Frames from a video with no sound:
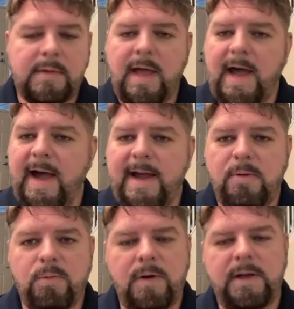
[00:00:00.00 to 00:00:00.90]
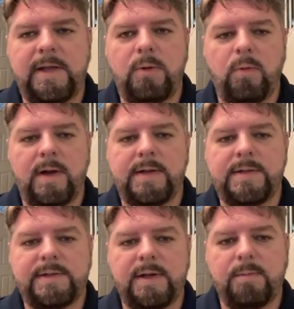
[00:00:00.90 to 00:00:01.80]
I really
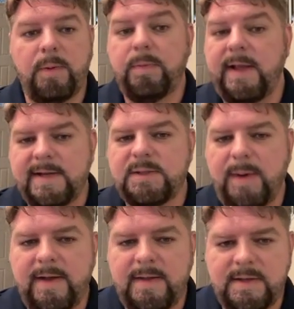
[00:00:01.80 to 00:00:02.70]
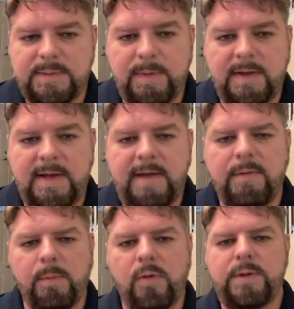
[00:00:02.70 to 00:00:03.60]
was perplexed by this, but
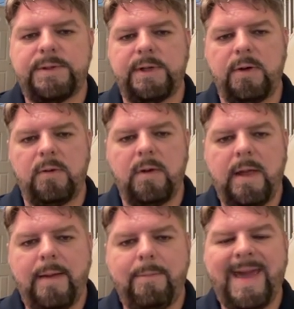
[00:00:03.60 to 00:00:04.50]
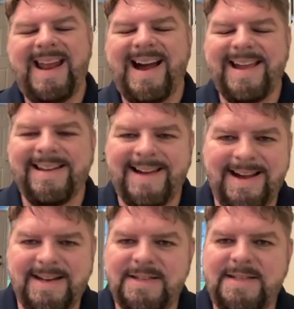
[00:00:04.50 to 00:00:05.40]
even more so, Matt
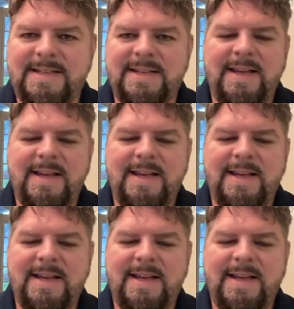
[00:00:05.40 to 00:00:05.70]
Ioannidis.